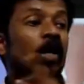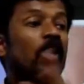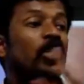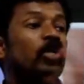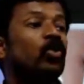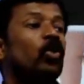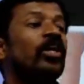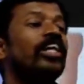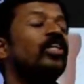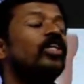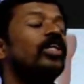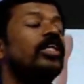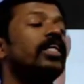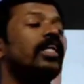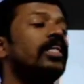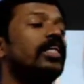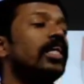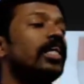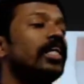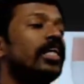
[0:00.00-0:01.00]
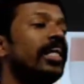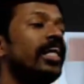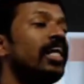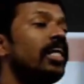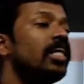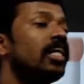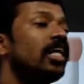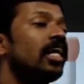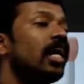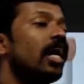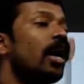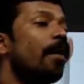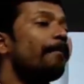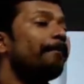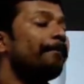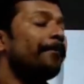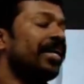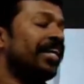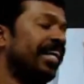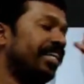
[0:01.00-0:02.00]
20 to 30
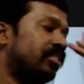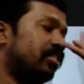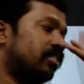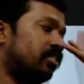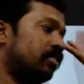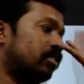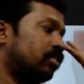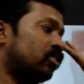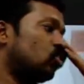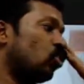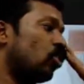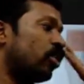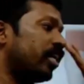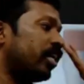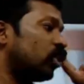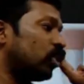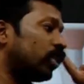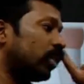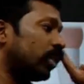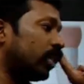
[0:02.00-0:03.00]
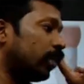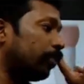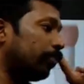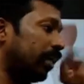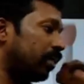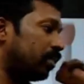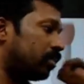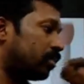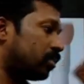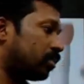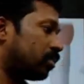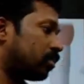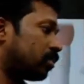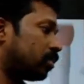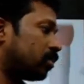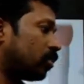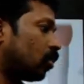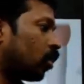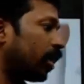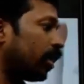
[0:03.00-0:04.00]
minutes. 20 to 30 minutes.
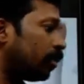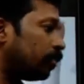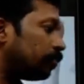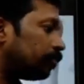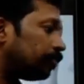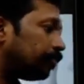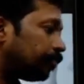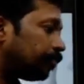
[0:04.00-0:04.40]
Okay.